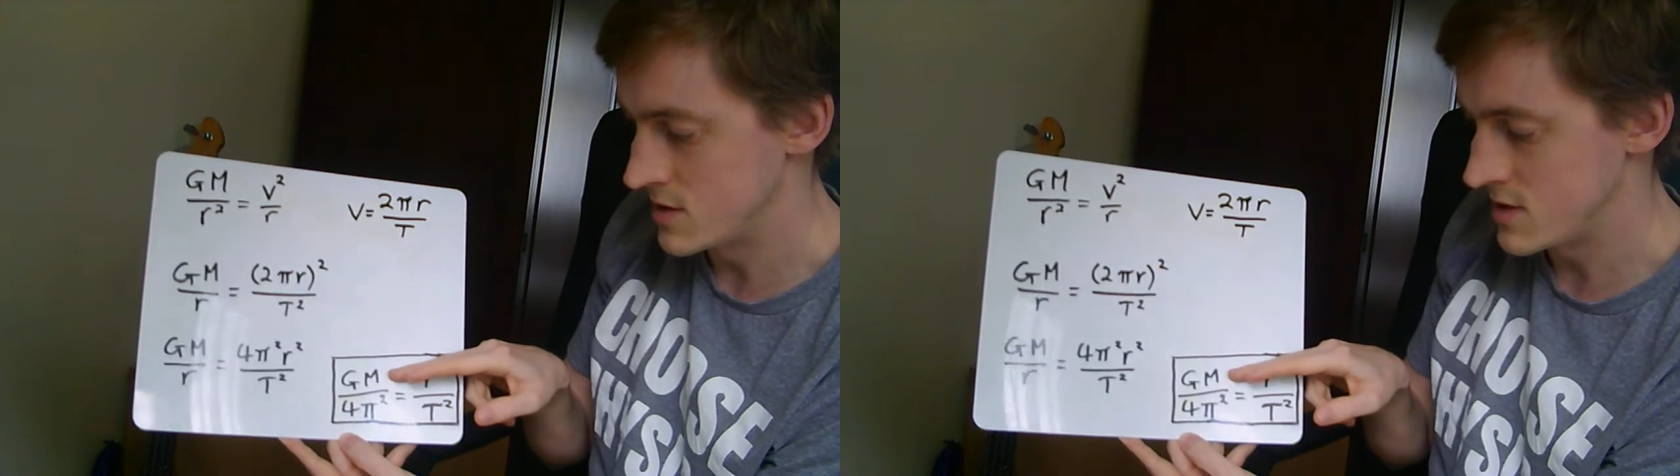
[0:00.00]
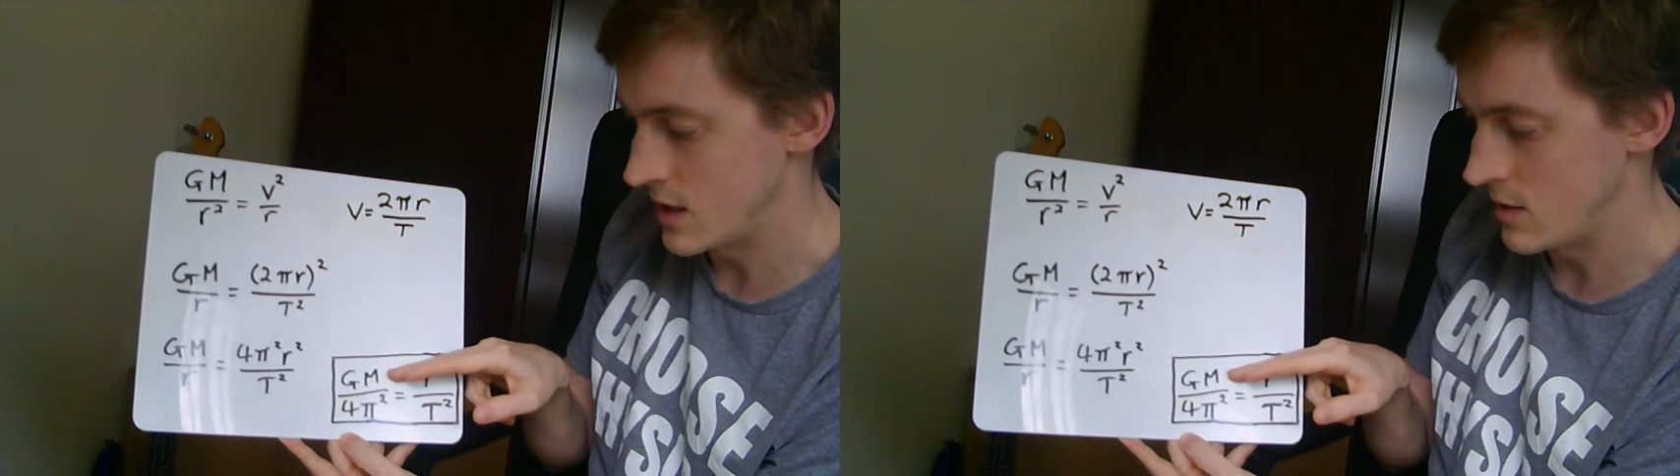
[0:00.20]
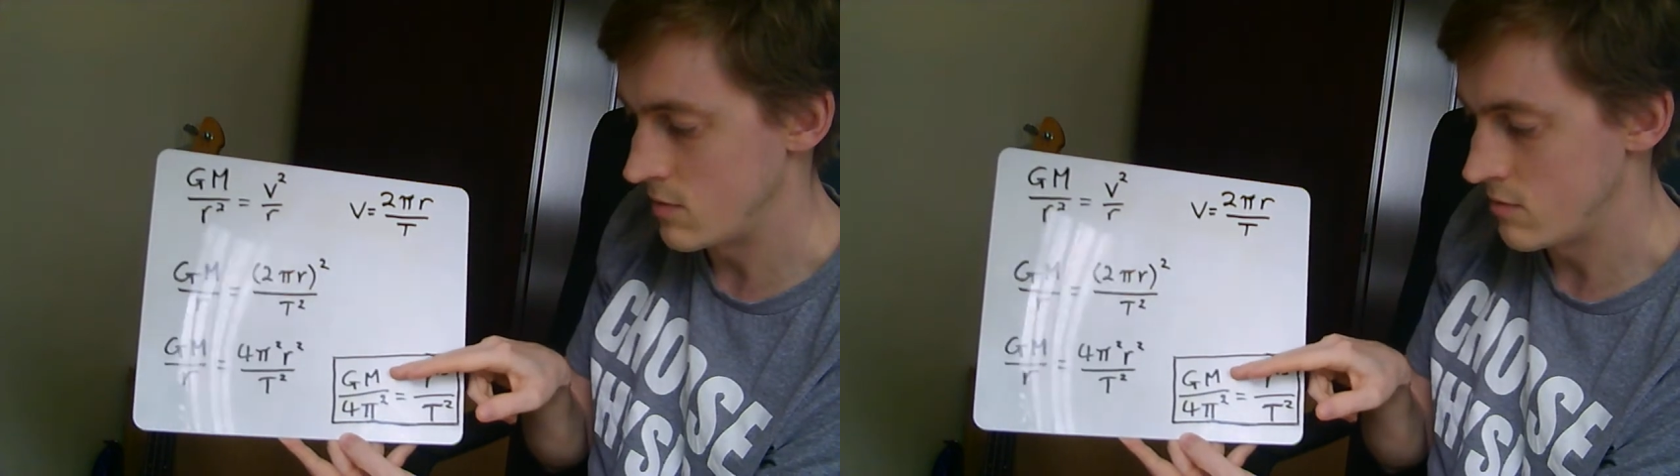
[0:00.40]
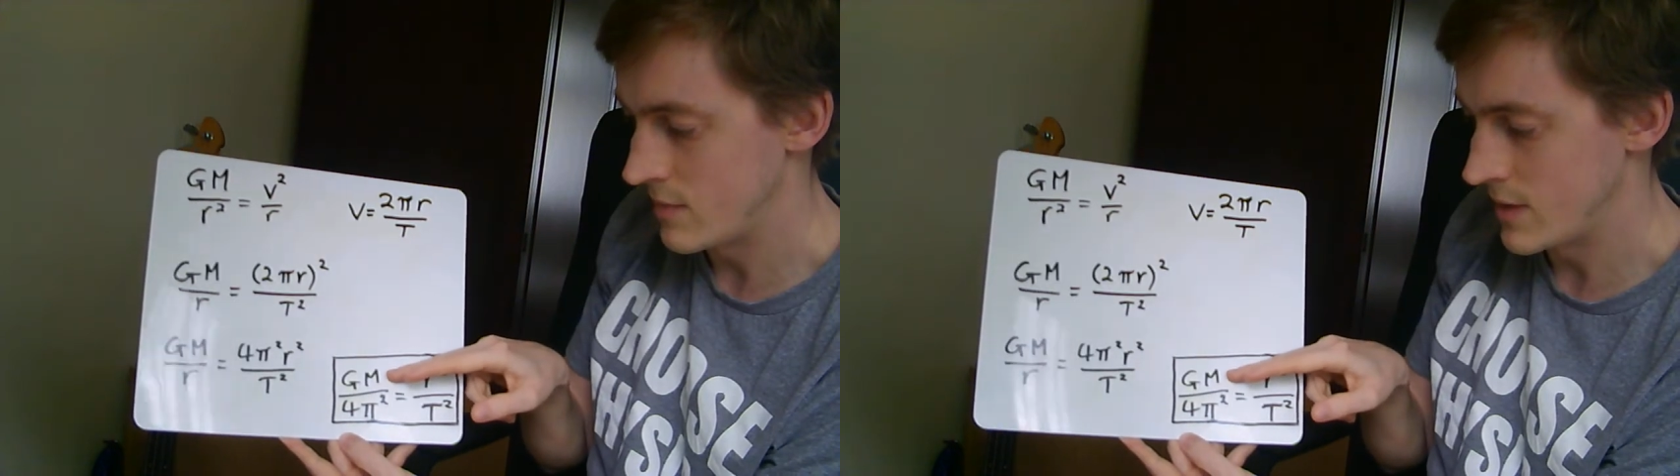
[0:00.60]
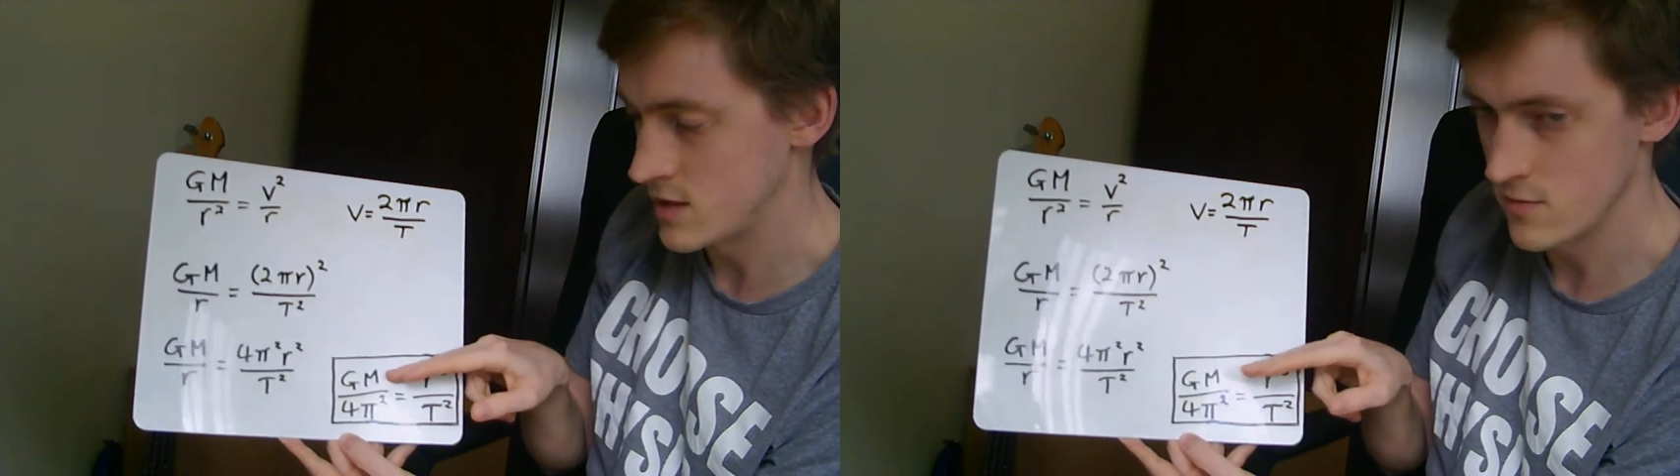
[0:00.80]
same
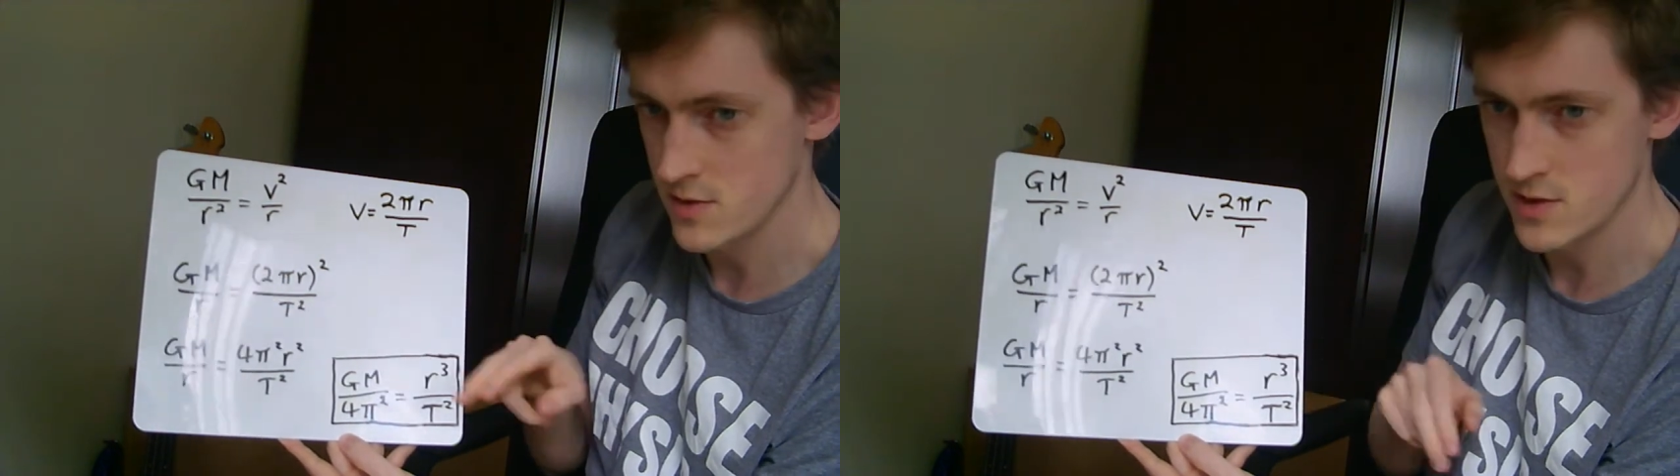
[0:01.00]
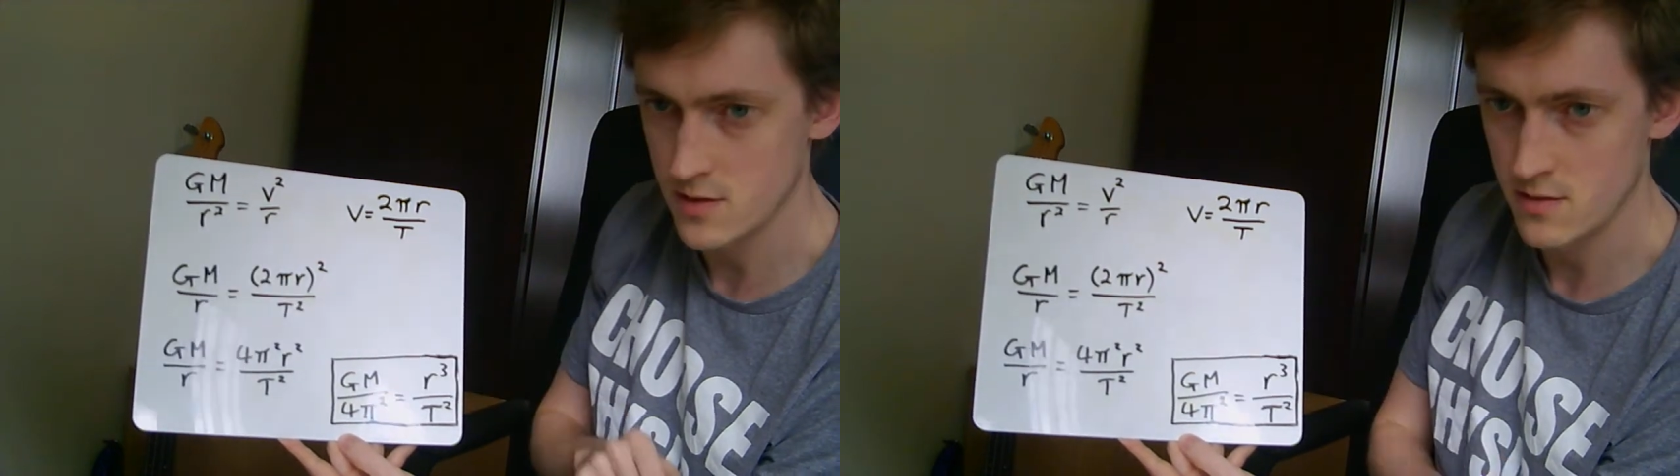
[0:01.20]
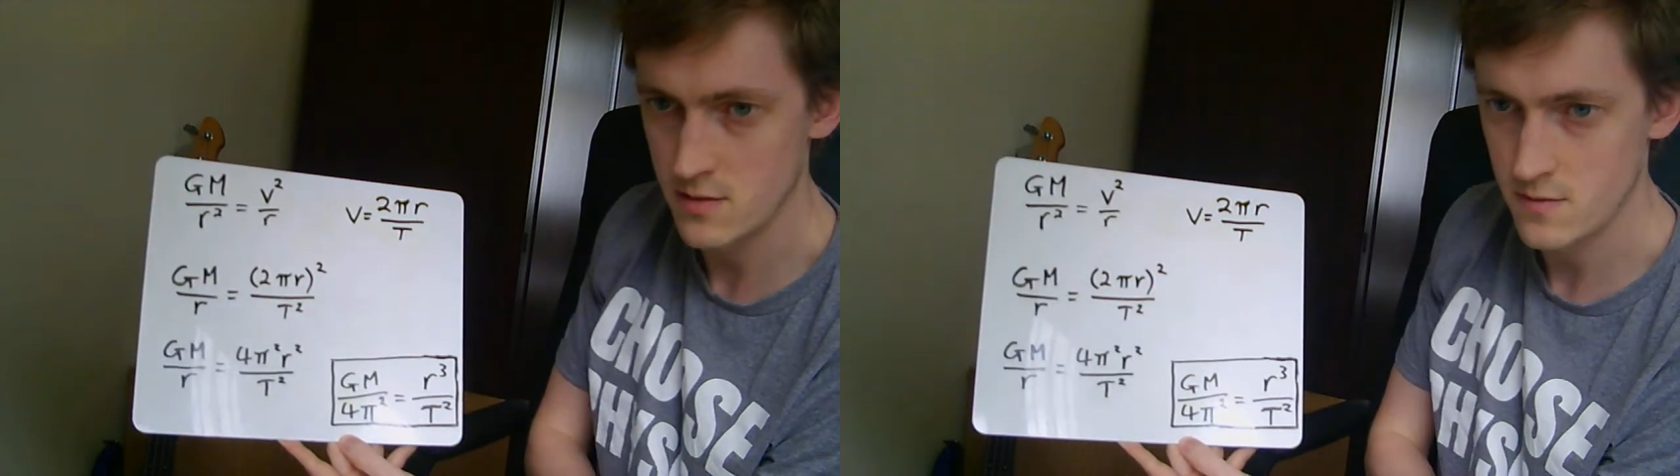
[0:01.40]
mass of the sun